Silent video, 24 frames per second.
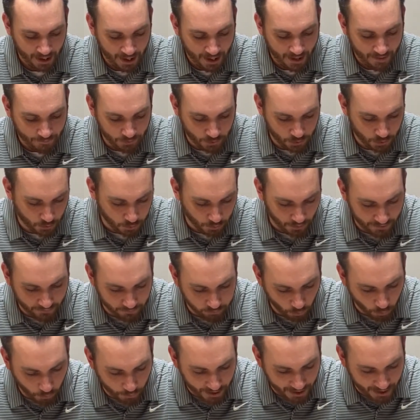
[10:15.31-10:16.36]
In verse
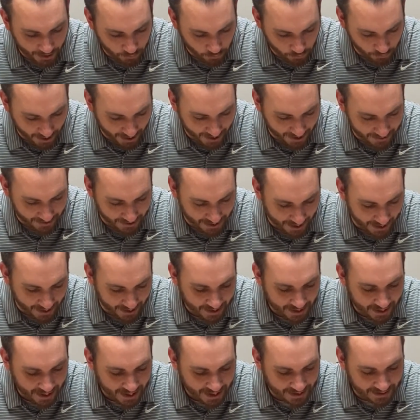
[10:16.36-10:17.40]
24, we had read that
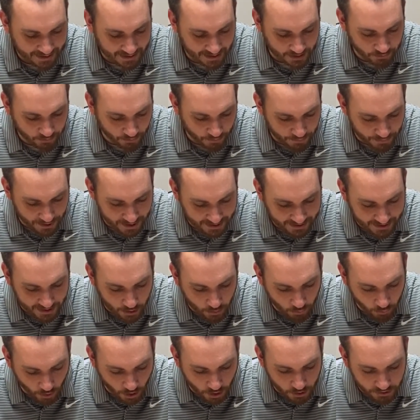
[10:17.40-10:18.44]
it says, "From thence He
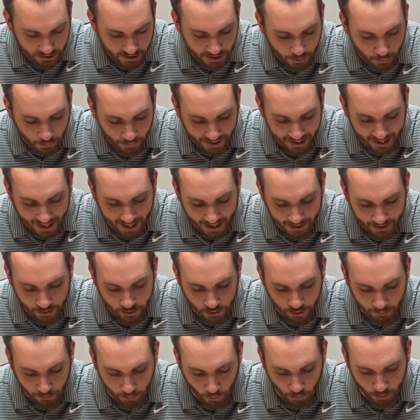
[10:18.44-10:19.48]
arose, and He went out
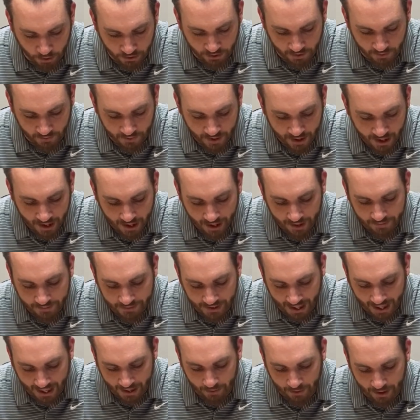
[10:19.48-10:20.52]
into the borders of
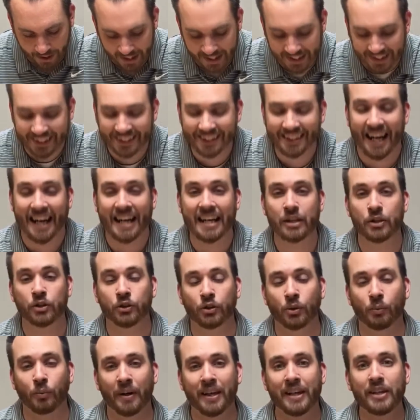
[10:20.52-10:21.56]
Tyre and Sidon."
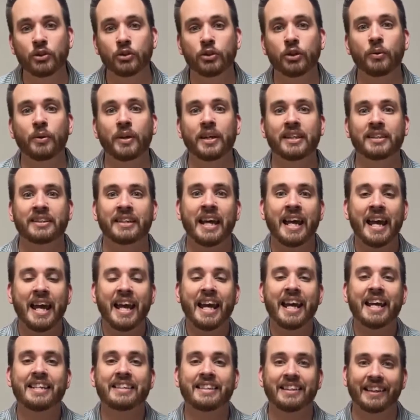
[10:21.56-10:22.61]
So what He's doing is
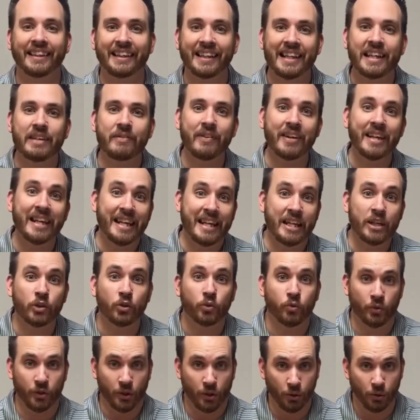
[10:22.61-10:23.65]
He's leaving
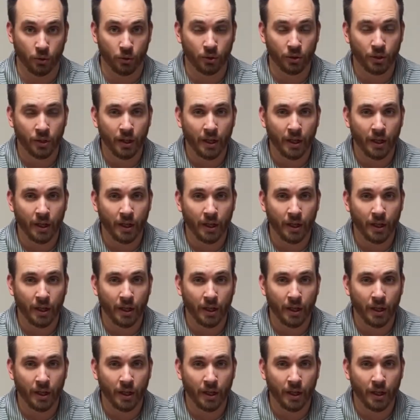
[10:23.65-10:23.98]
Israel.